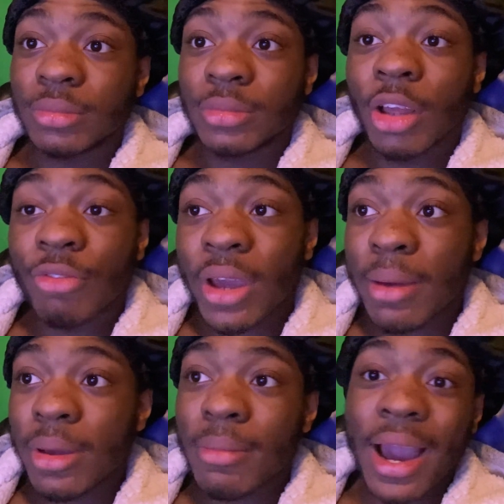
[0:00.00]
You feel
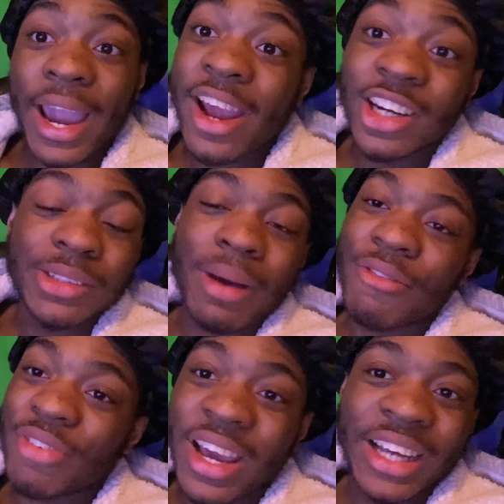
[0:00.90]
me? My haters, my
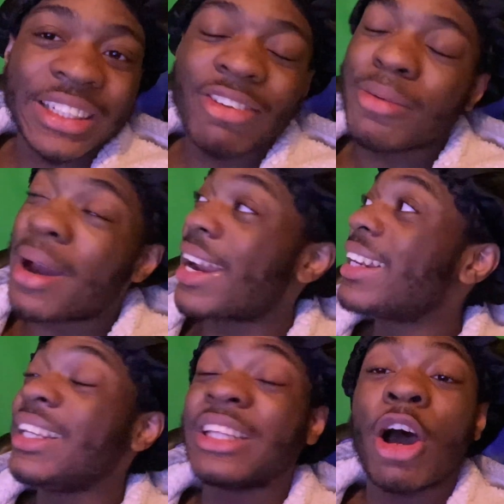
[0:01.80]
fans, everybody. I
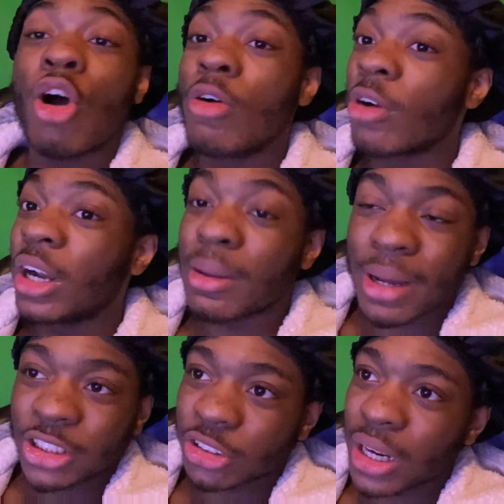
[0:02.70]
need the whole world in
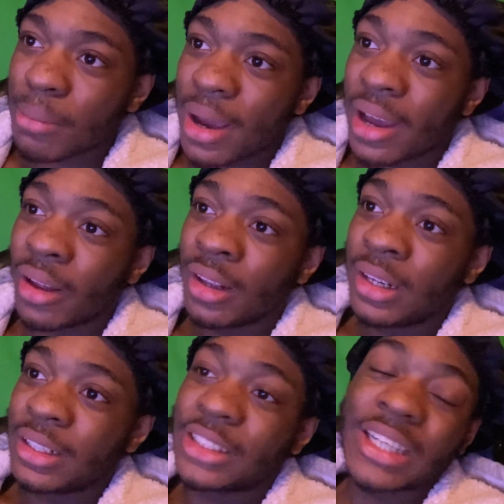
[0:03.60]
my screen, man.
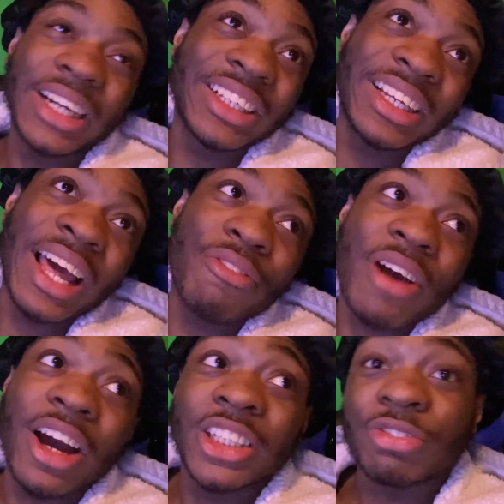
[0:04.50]
Let's try to get like
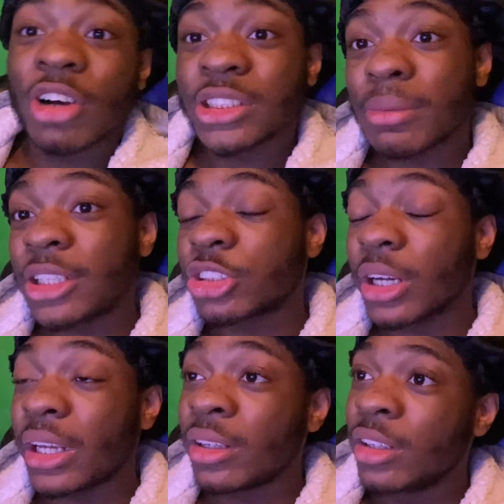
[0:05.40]
500 folks in my
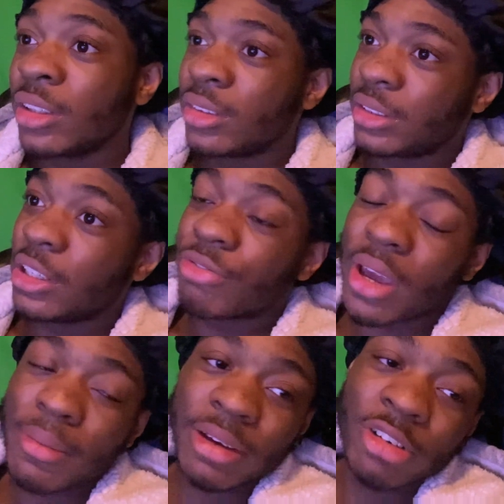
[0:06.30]
screen. You
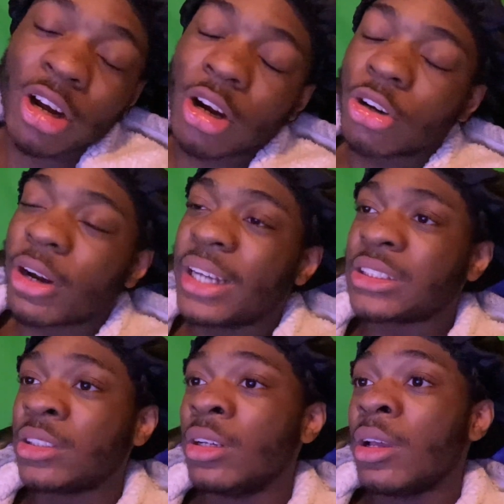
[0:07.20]
feel me? We're going to go
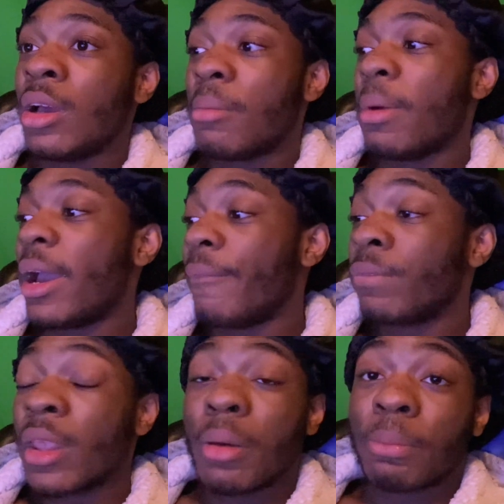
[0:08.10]
crazy.
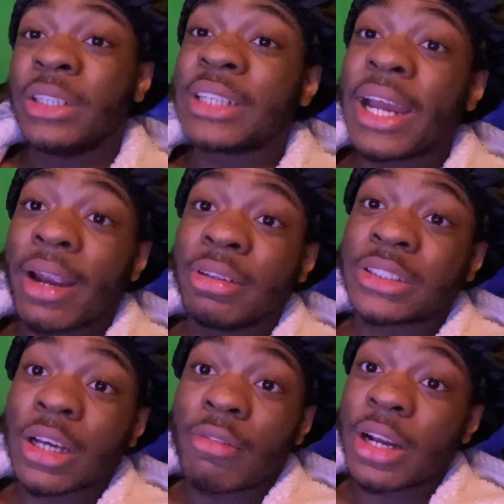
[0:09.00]
But appreciate every
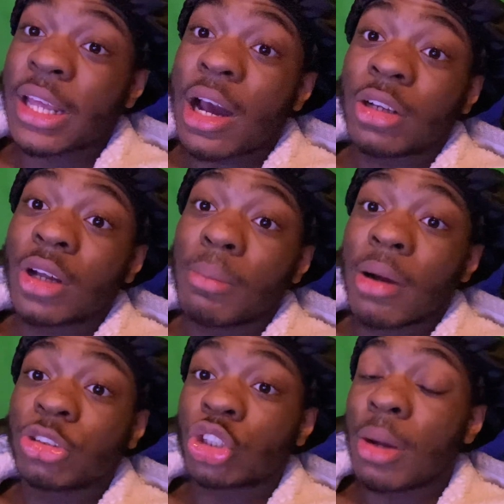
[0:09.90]
single one of y'all, though,
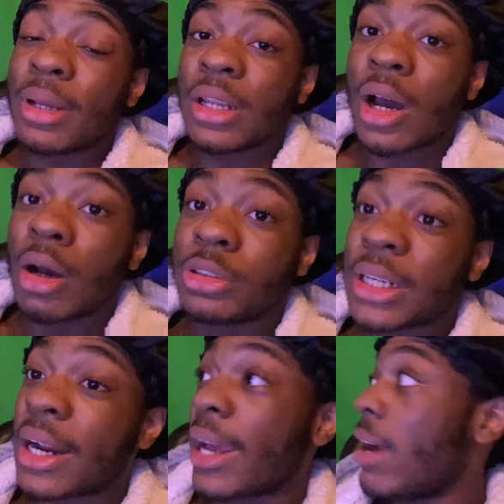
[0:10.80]
bro. Showing me love.
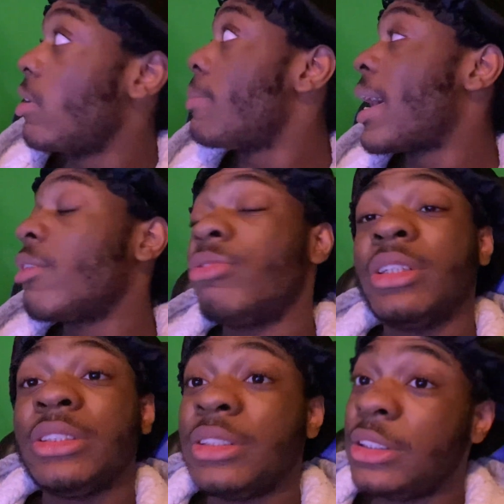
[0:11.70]
Shout out everybody for
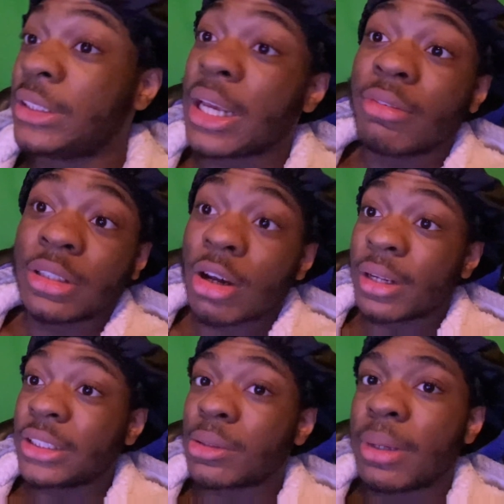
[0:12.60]
genuine
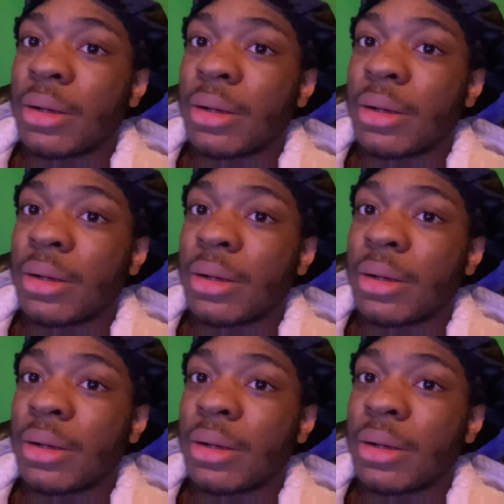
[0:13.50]
donating to me.